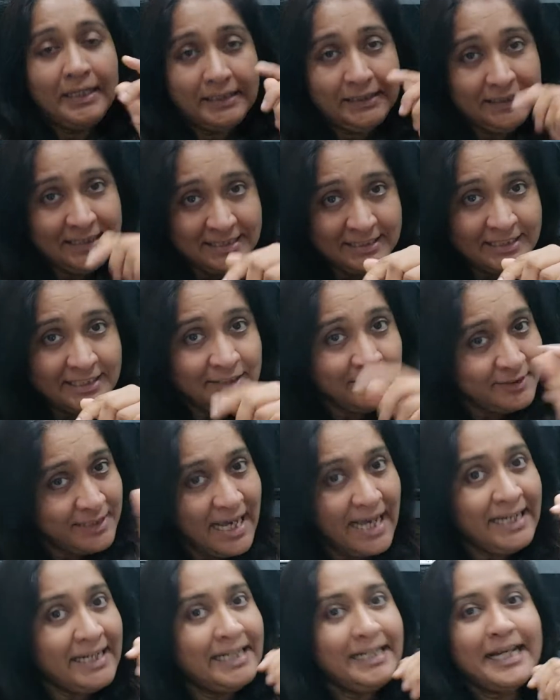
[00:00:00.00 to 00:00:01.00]
Listen to
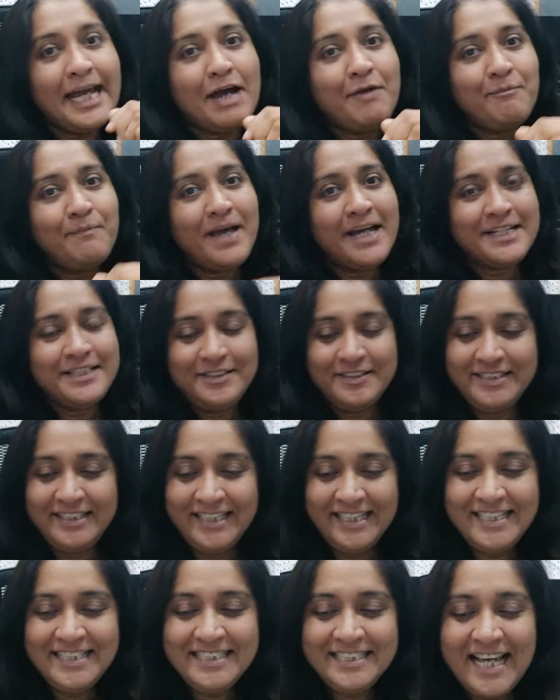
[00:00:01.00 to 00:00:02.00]
that and come back to
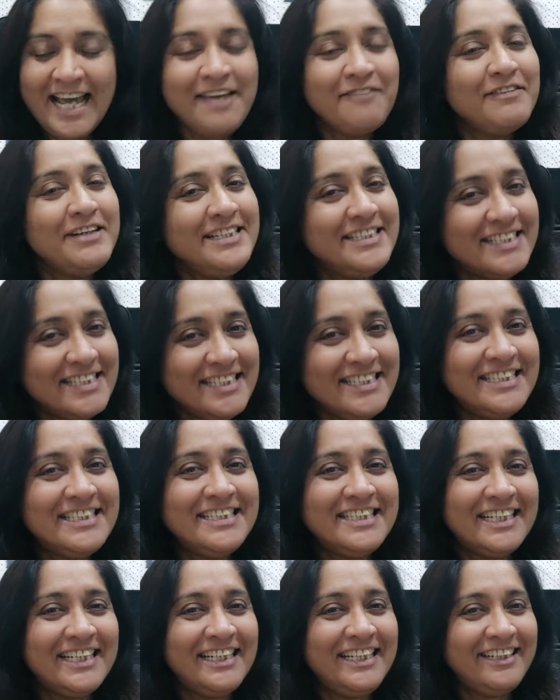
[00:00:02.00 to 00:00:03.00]
this. I will
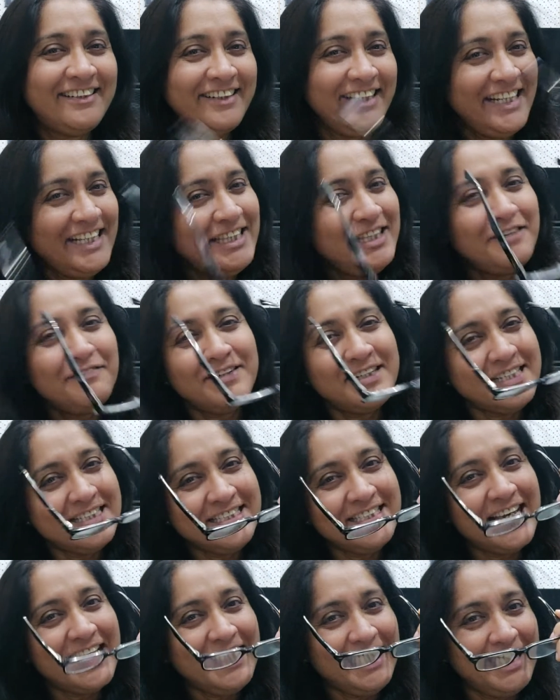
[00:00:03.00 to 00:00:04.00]
just read the
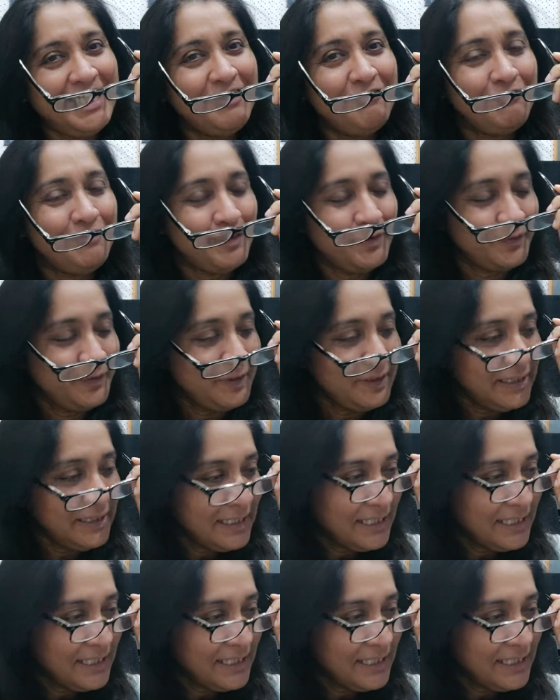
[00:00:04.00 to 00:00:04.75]
words and leave you.